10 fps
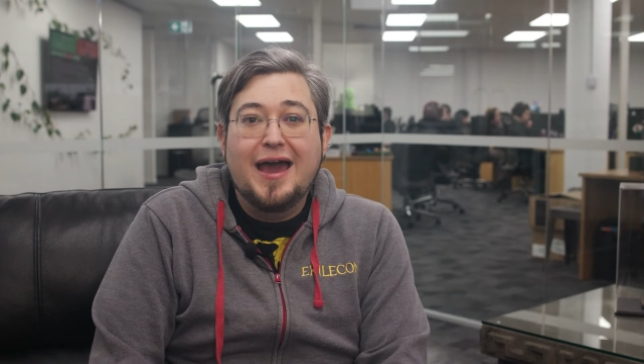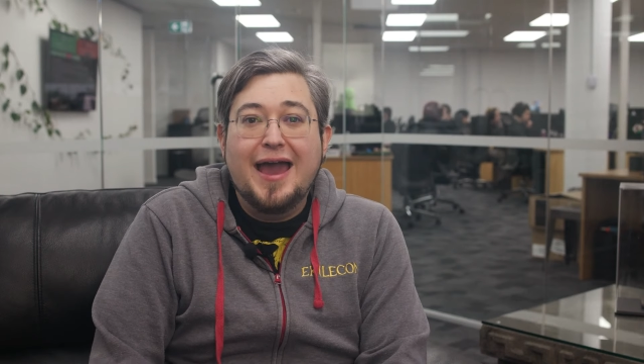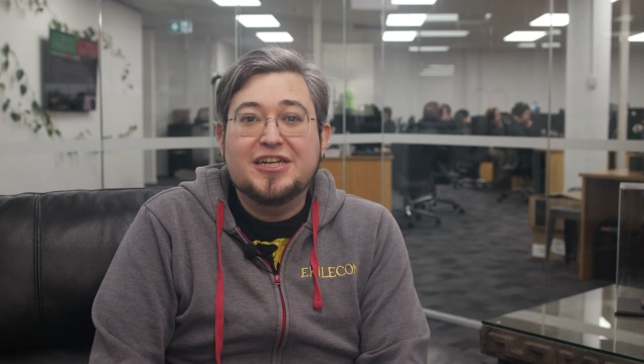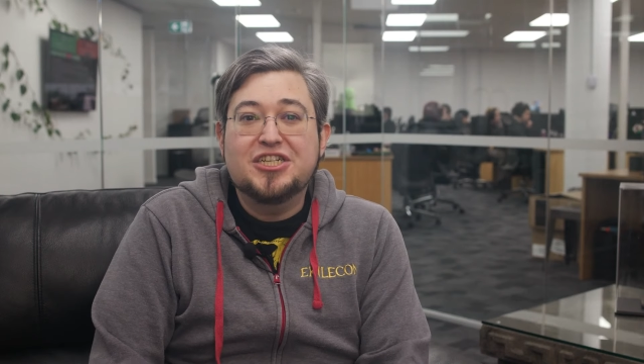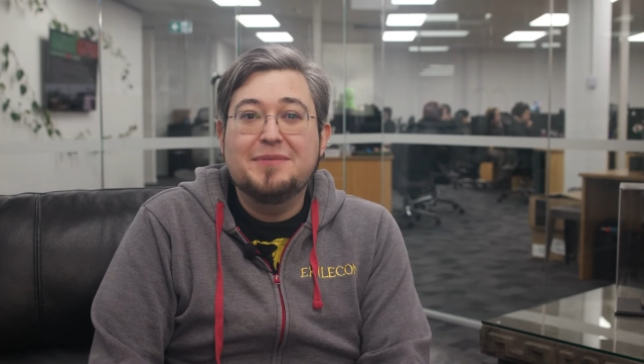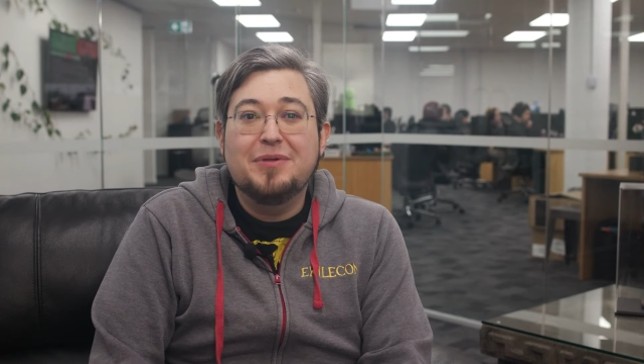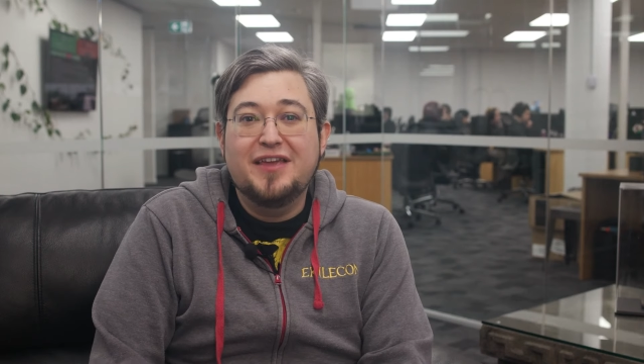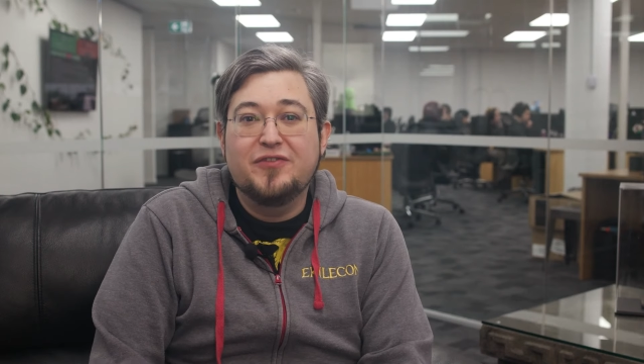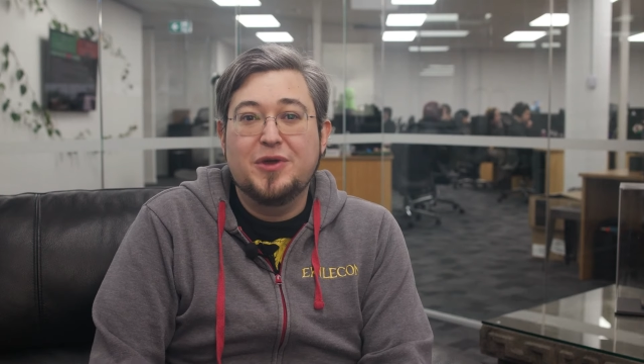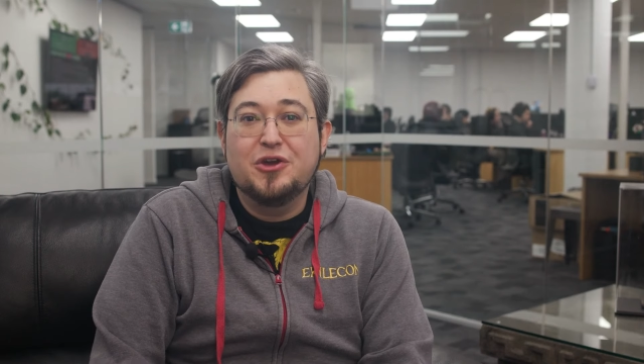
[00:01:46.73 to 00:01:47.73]
I actually
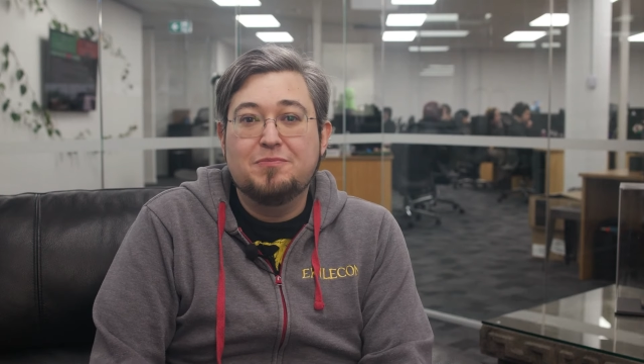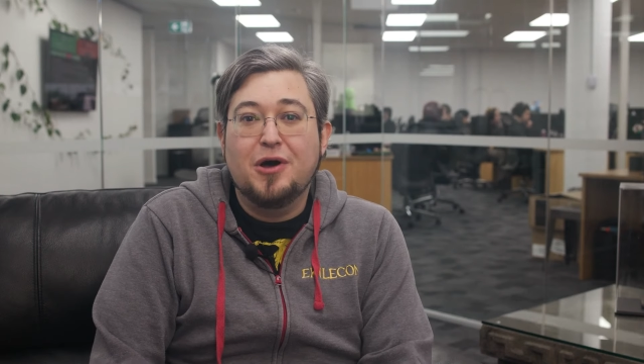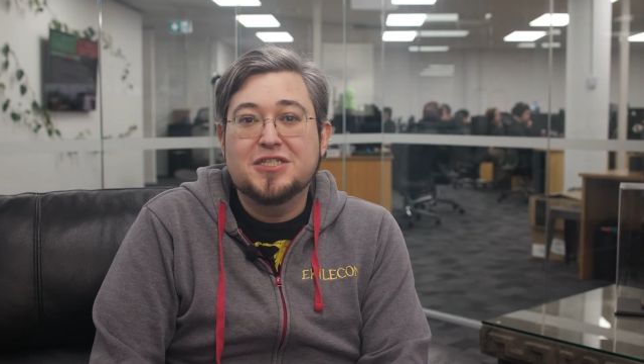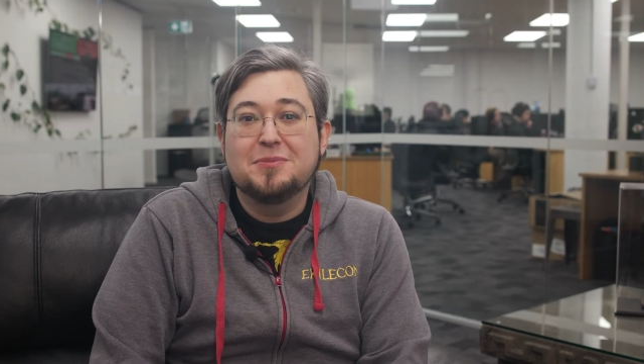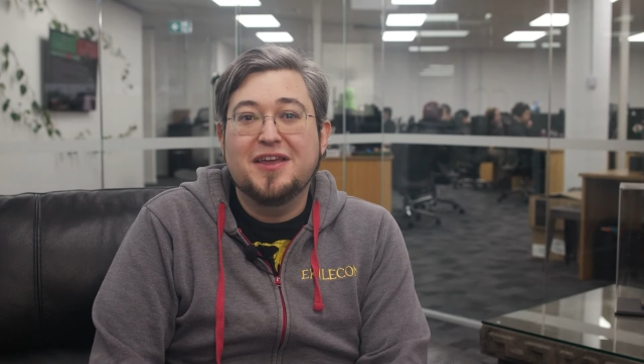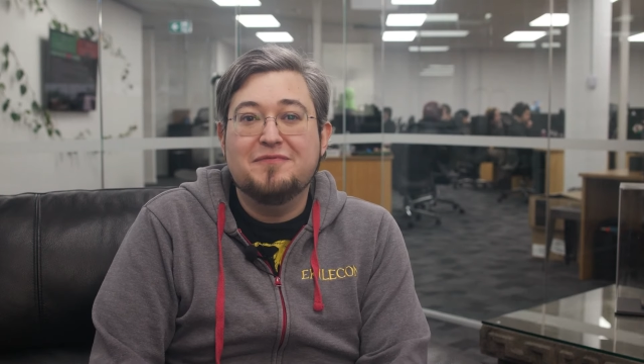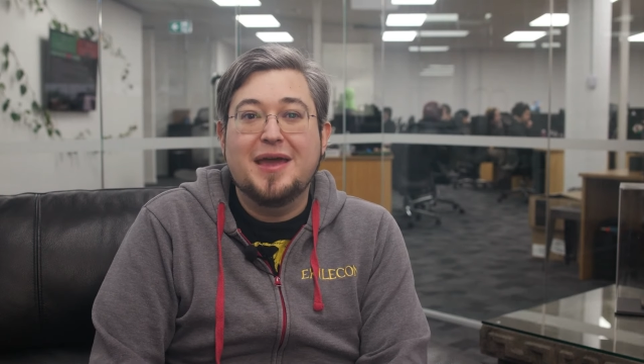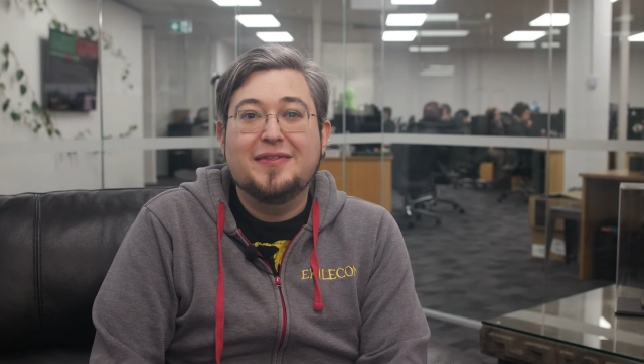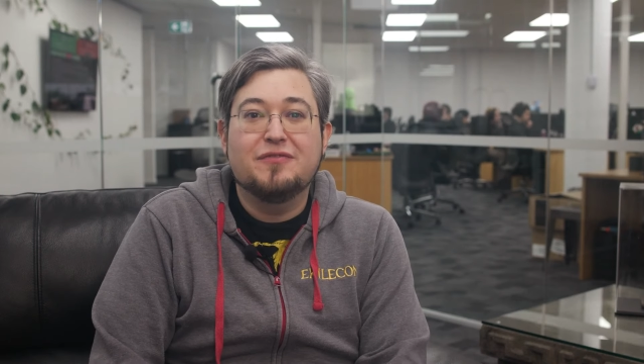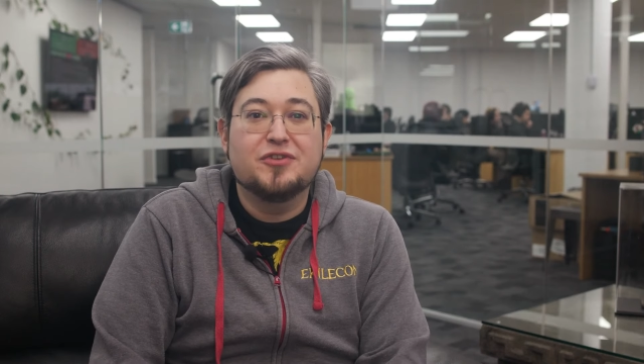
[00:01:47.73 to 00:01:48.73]
believe that we could possibly have
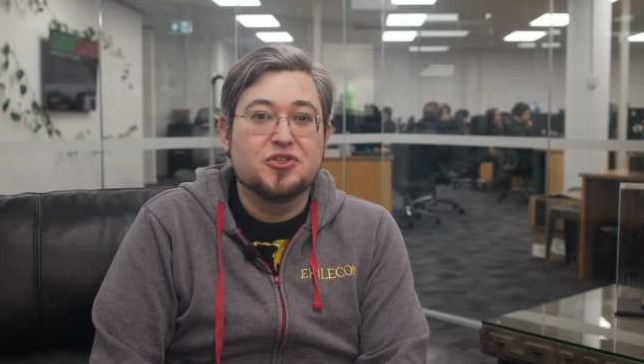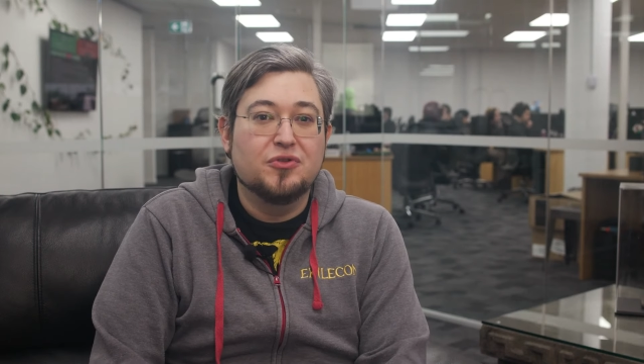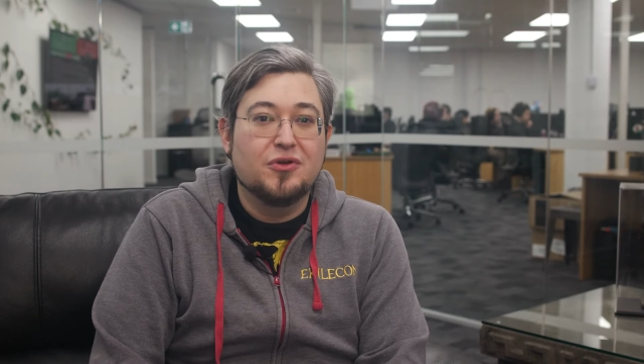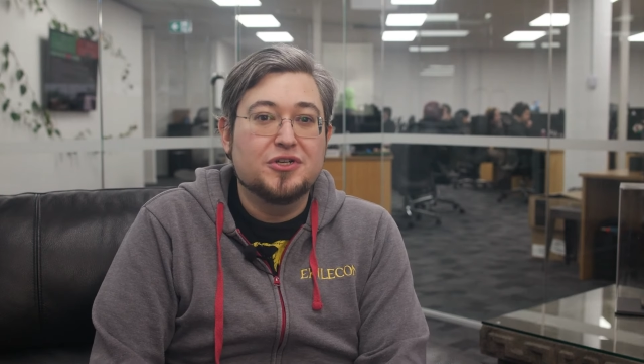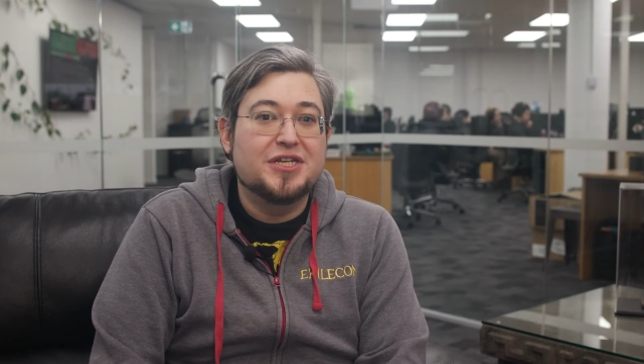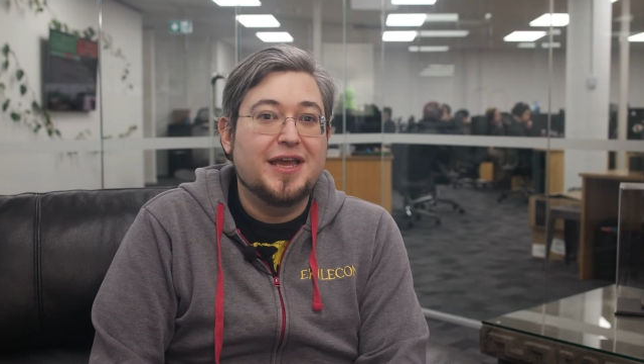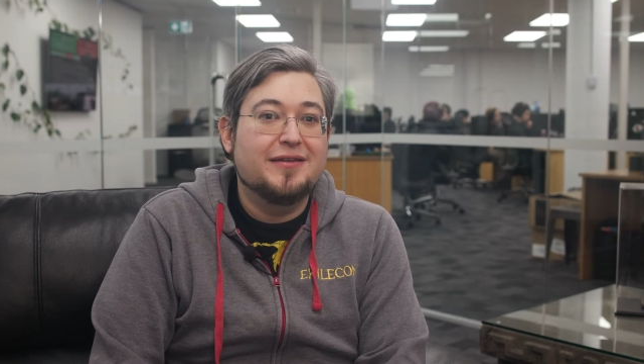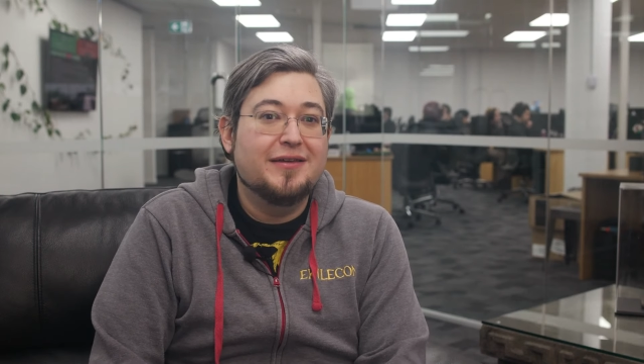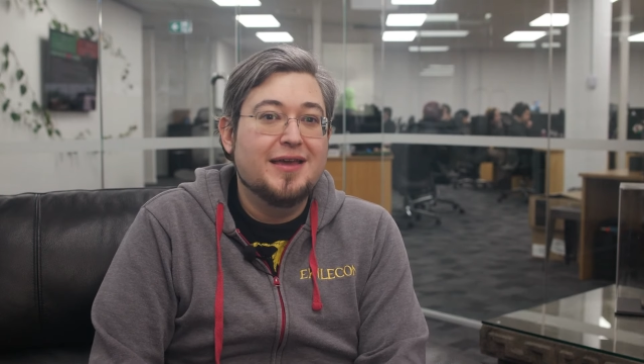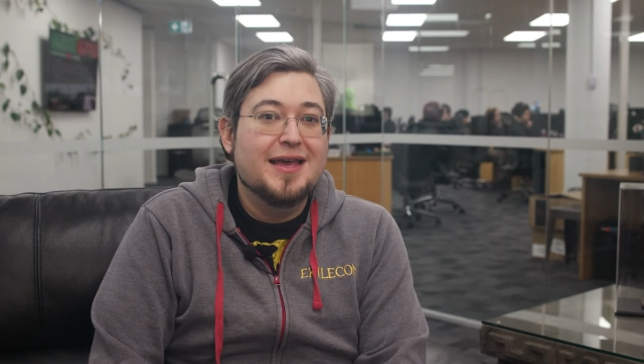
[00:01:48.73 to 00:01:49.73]
made the original launch date,